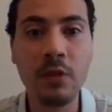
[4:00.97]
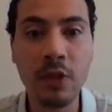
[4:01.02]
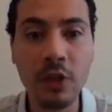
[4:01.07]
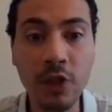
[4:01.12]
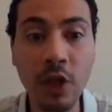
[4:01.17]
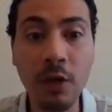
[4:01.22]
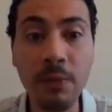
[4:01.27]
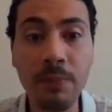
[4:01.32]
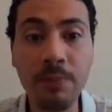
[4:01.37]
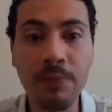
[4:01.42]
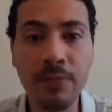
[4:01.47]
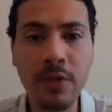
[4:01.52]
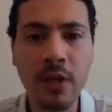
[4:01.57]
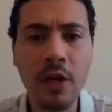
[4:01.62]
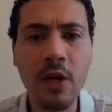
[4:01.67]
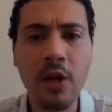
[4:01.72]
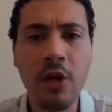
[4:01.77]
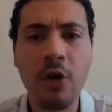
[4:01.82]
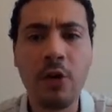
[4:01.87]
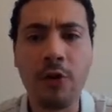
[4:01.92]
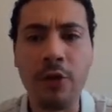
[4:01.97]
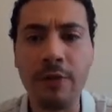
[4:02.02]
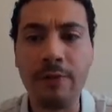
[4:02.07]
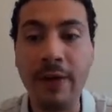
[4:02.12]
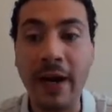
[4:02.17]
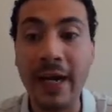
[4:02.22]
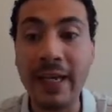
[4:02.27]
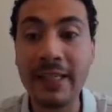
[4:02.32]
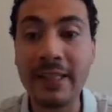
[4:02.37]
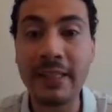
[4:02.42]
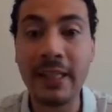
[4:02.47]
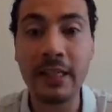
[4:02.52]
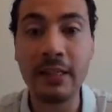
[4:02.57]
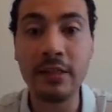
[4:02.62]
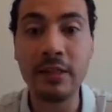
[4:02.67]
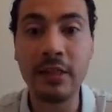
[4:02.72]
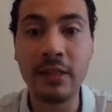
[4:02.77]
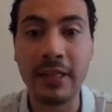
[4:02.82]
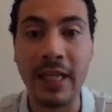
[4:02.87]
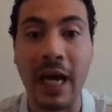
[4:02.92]
So
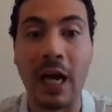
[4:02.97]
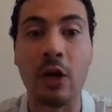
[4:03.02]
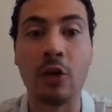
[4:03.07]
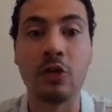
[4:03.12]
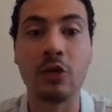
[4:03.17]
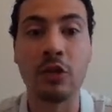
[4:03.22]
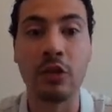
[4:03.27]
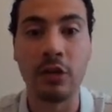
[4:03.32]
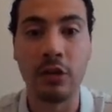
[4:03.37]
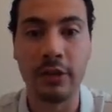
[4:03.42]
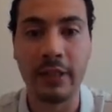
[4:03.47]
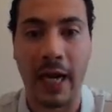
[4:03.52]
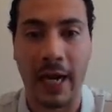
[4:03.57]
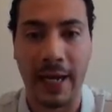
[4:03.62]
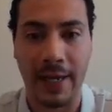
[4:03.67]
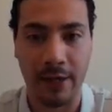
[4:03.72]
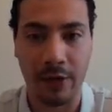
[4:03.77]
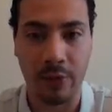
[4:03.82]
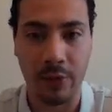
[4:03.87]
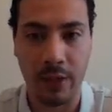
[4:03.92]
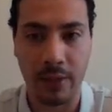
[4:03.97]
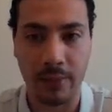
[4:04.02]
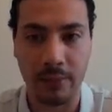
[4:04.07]
revising sound diagram.